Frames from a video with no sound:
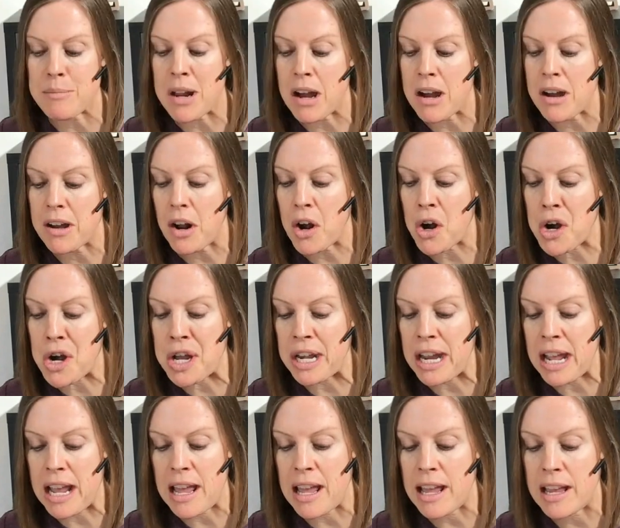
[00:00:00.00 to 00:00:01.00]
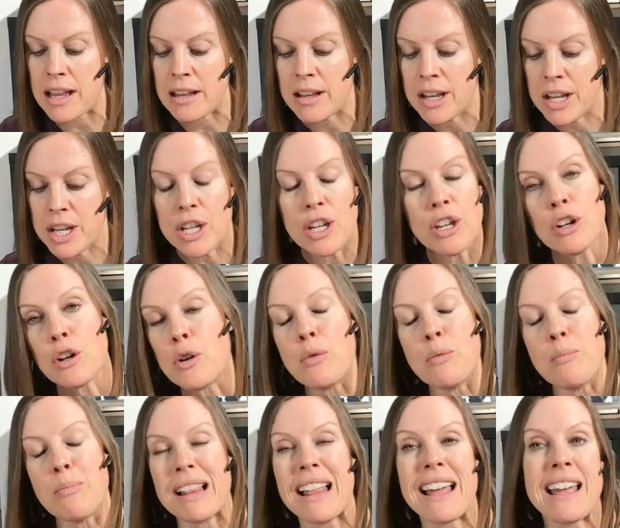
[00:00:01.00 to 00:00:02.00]
I'm not on a you
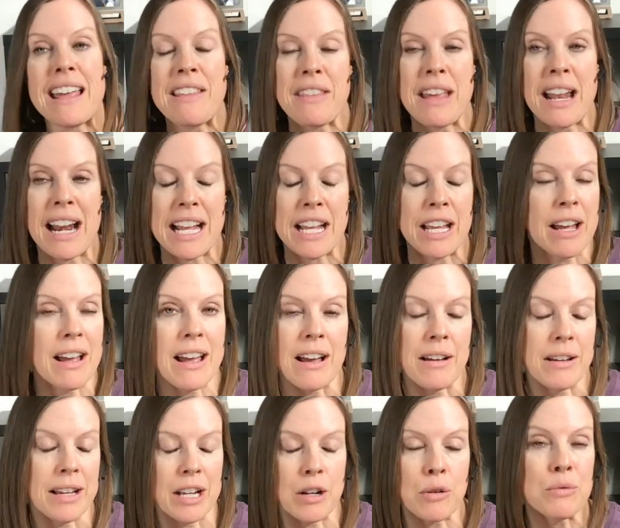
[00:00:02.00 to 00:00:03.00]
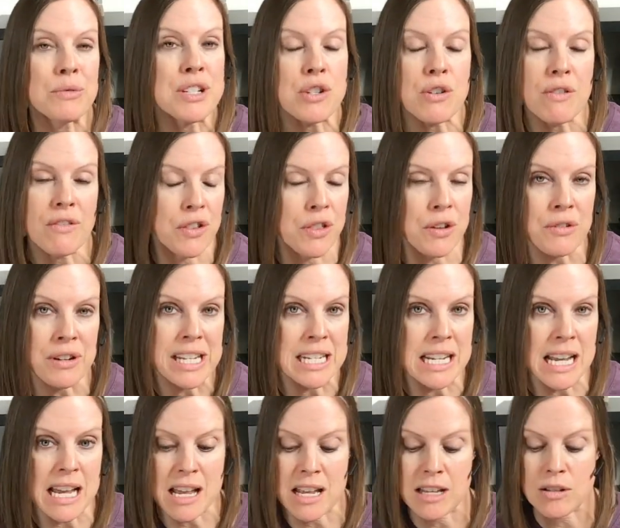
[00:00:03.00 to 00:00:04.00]
know plan that I can I can only do for 30
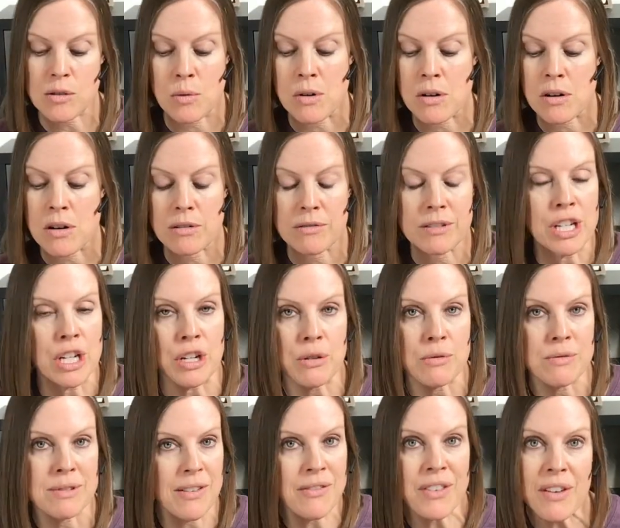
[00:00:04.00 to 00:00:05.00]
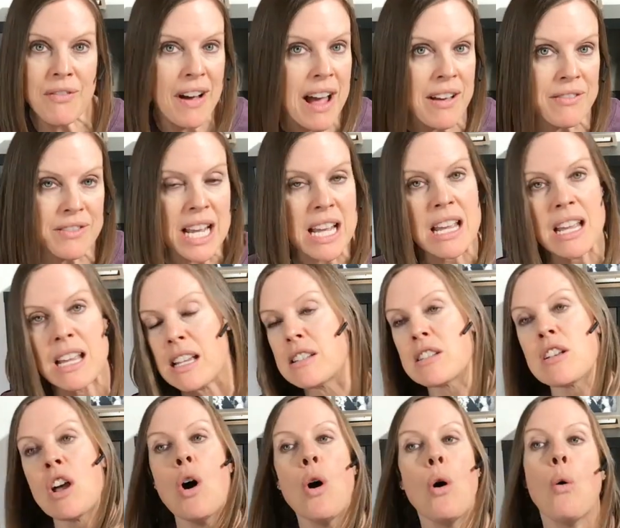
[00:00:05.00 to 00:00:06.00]
days or you know 75
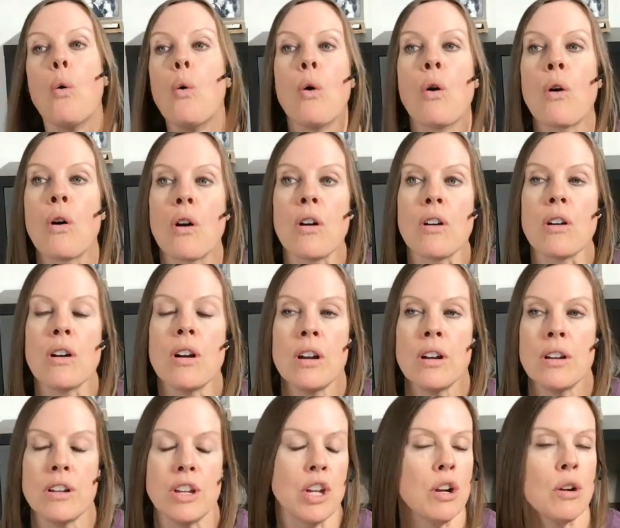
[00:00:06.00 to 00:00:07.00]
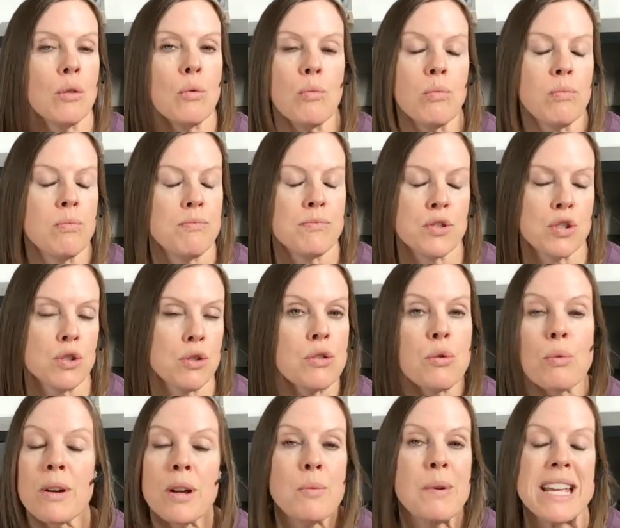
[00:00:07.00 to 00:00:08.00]
days or you know
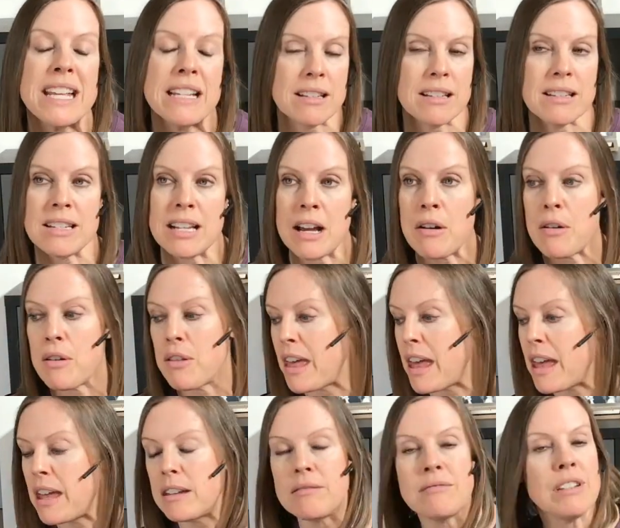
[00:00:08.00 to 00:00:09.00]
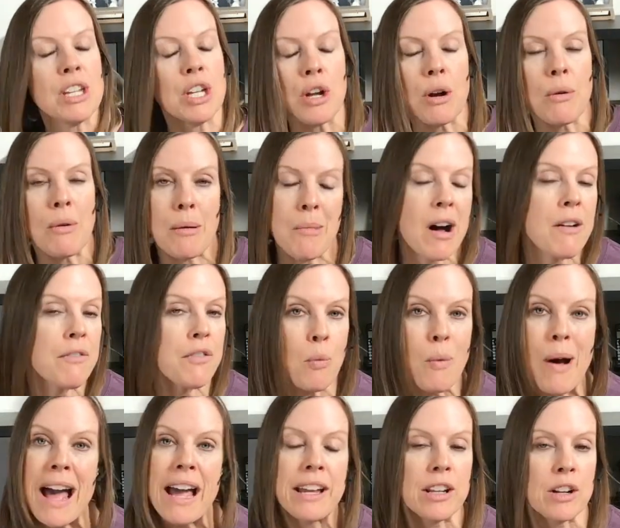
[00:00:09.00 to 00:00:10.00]
three weeks until then you know I'm off the
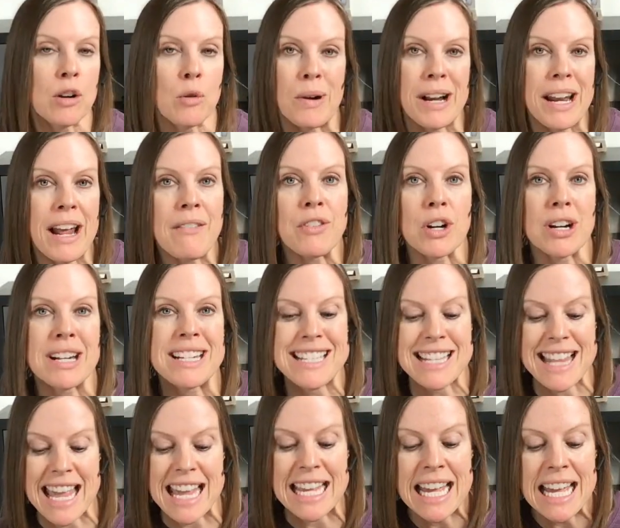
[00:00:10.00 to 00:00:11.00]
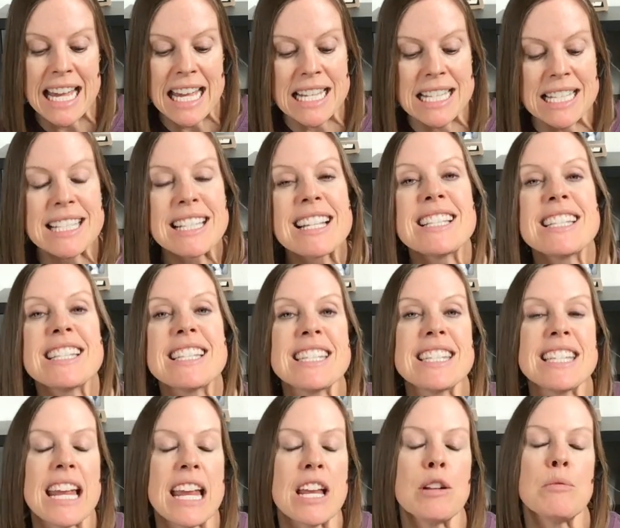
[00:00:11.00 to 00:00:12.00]
wagon or whatever. It's like
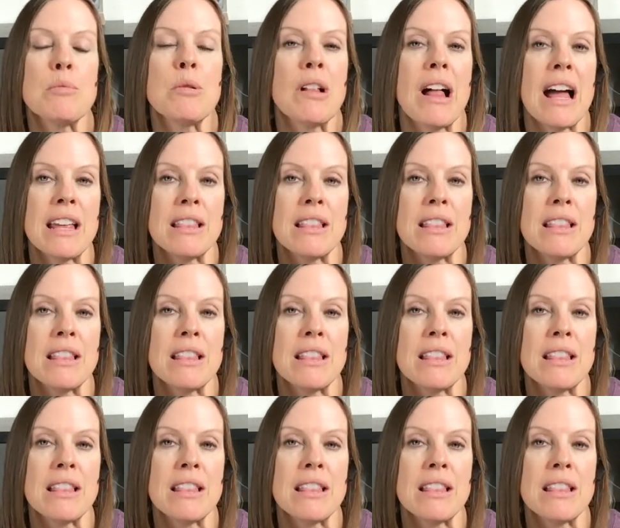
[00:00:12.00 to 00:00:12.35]
sustainable.